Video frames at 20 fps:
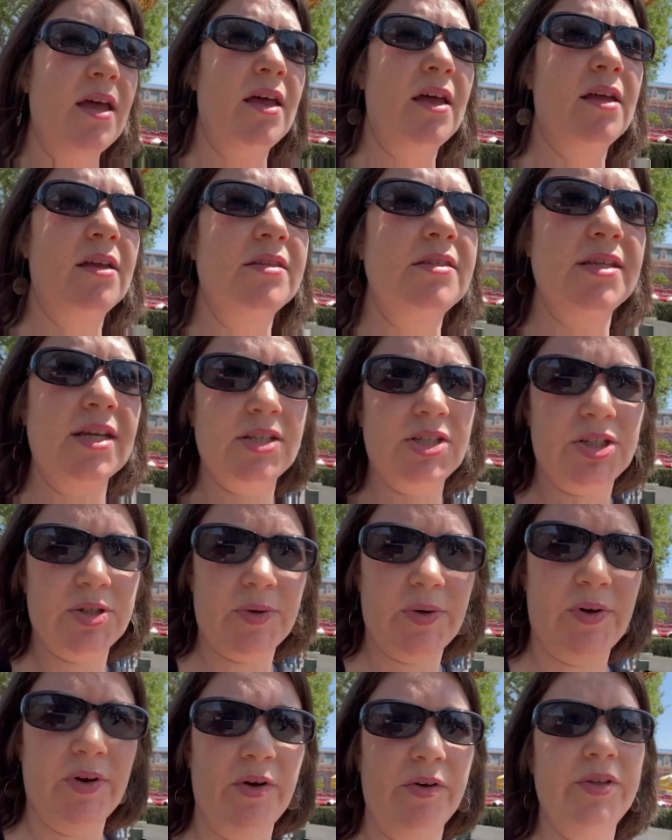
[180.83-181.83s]
a
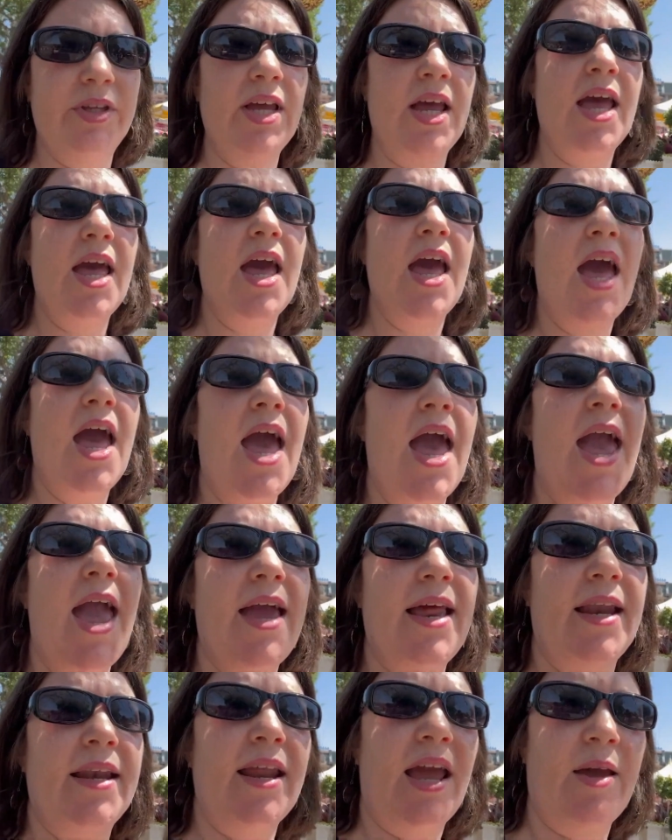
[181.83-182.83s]
6-year-old,
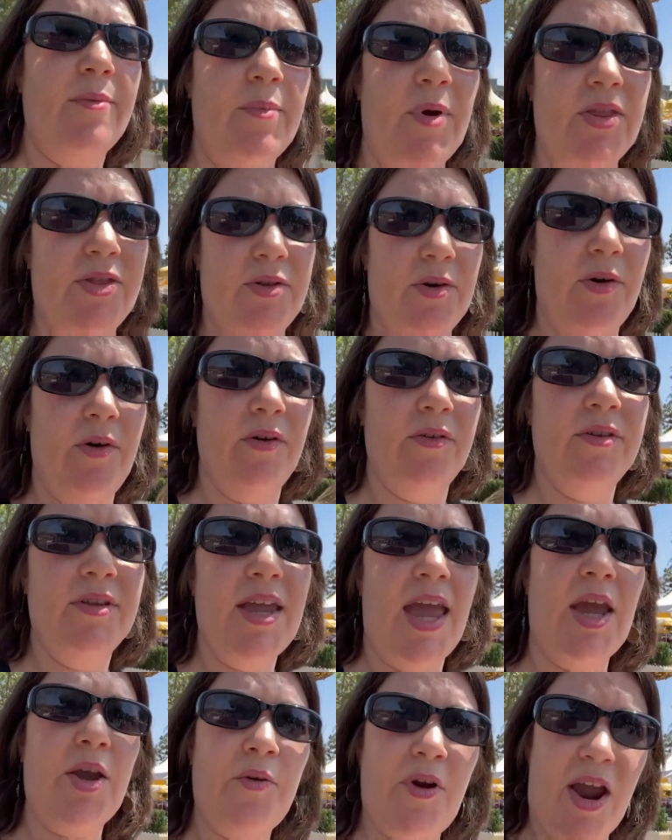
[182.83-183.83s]
and a 9-month-old,
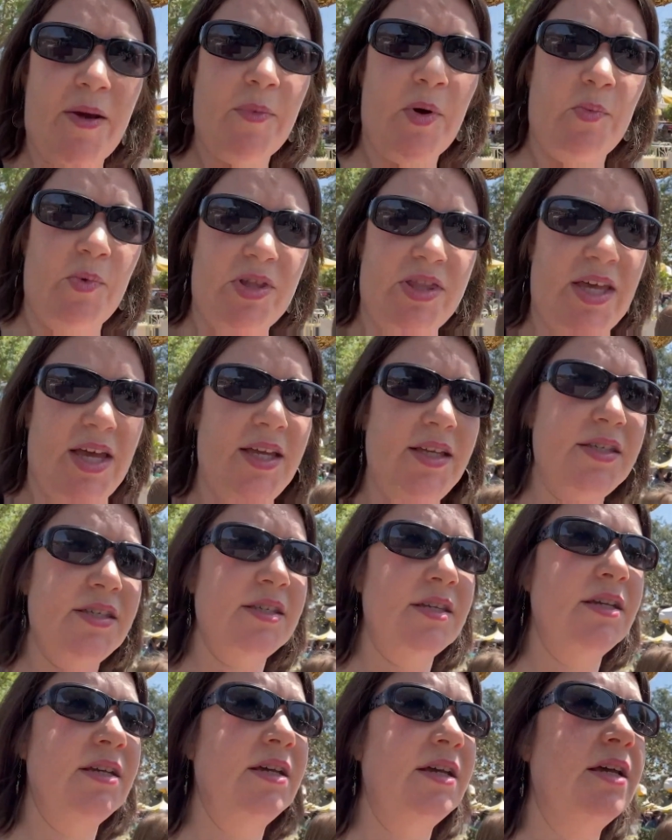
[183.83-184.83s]
and Grandma with
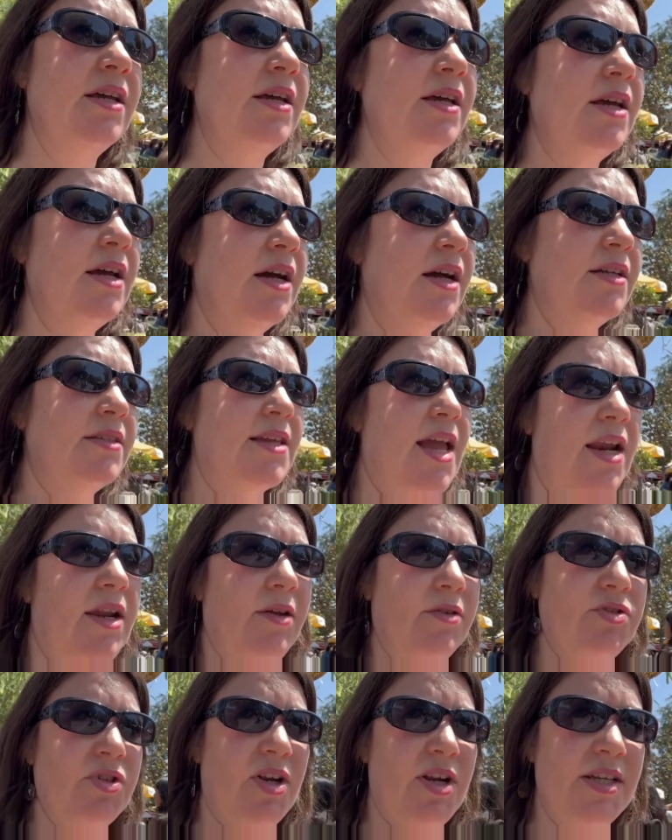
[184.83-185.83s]
us. Daddy
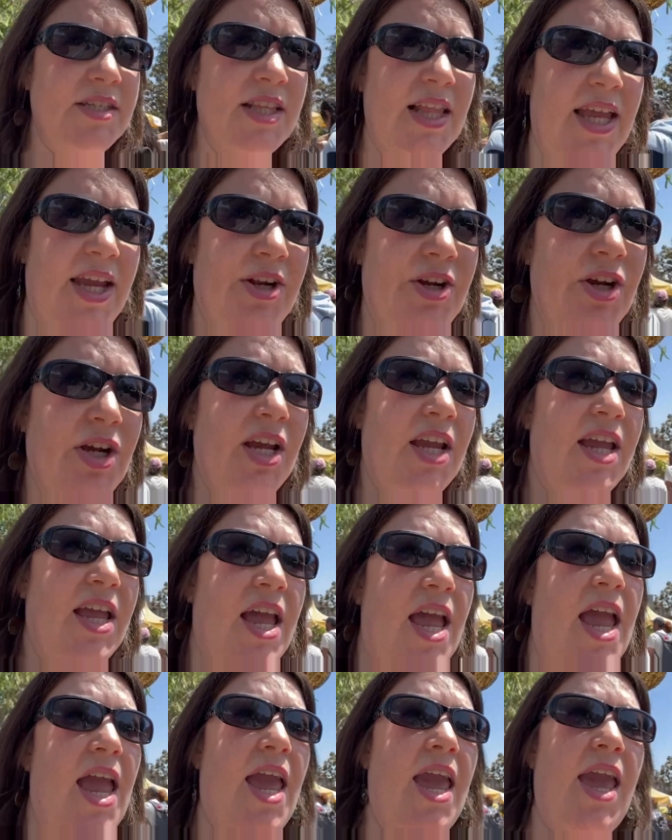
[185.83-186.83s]
will join us later,
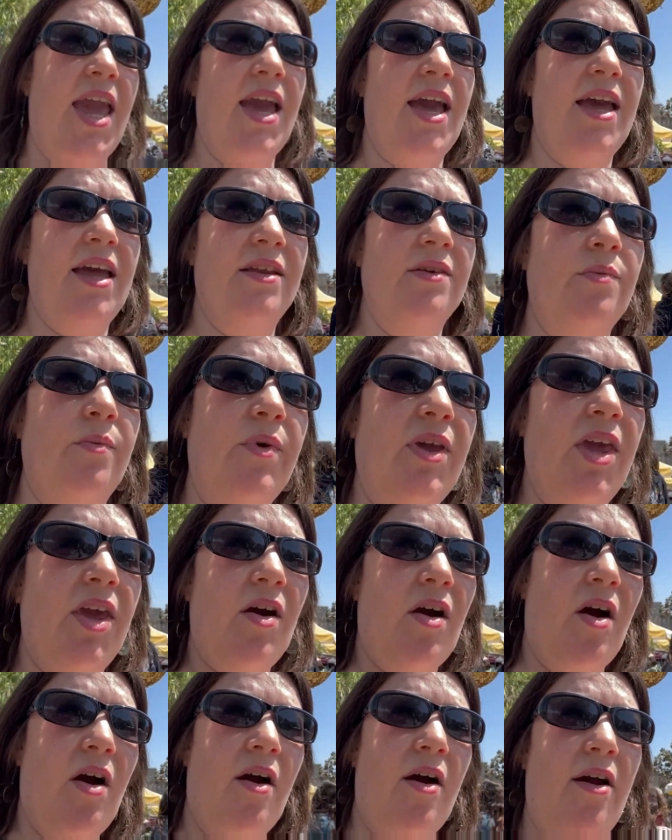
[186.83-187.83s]
and we
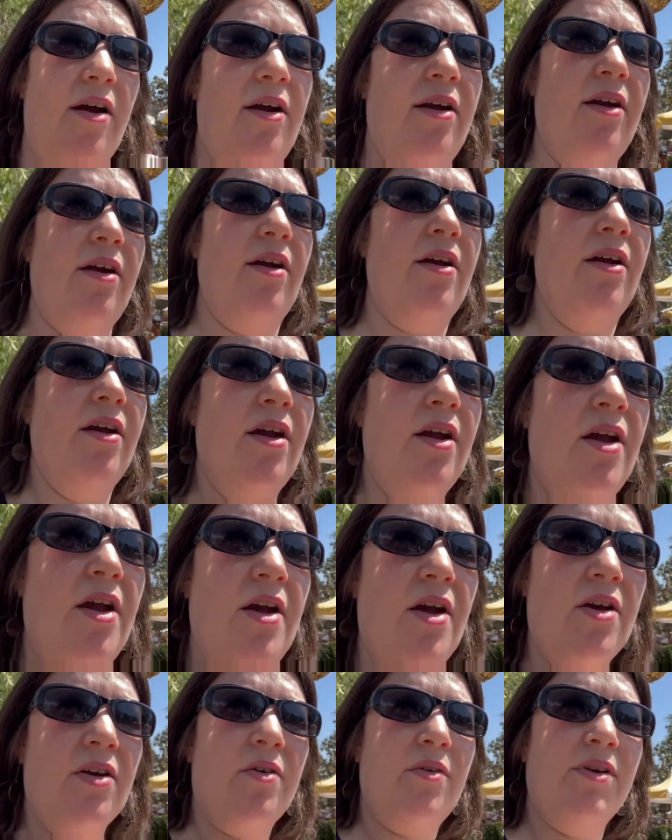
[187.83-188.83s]
are
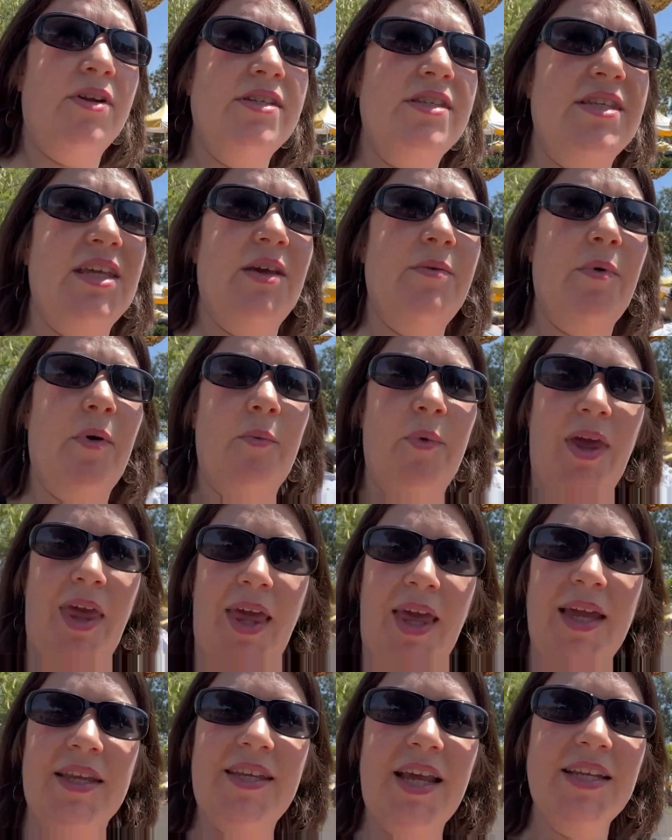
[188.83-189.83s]
going to see what we
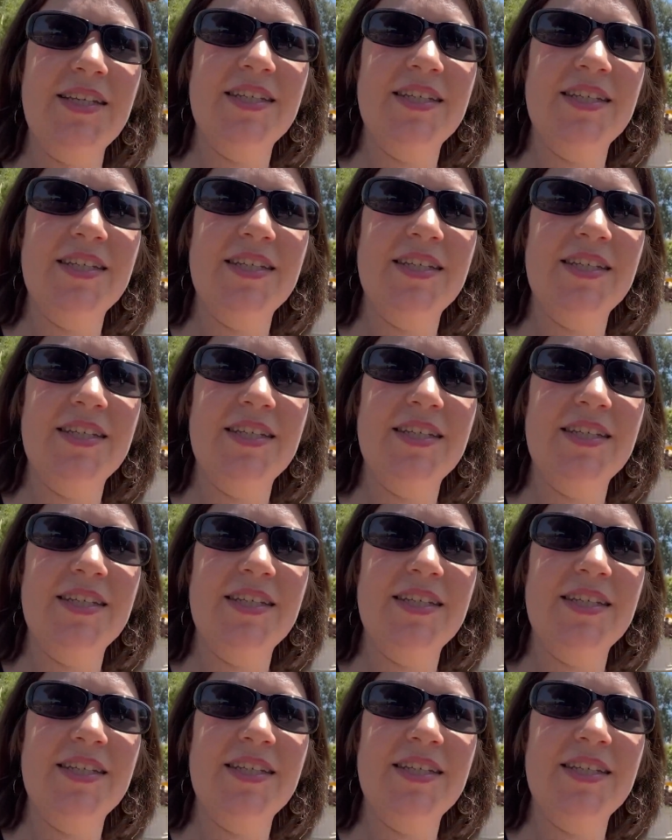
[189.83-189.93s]
can get done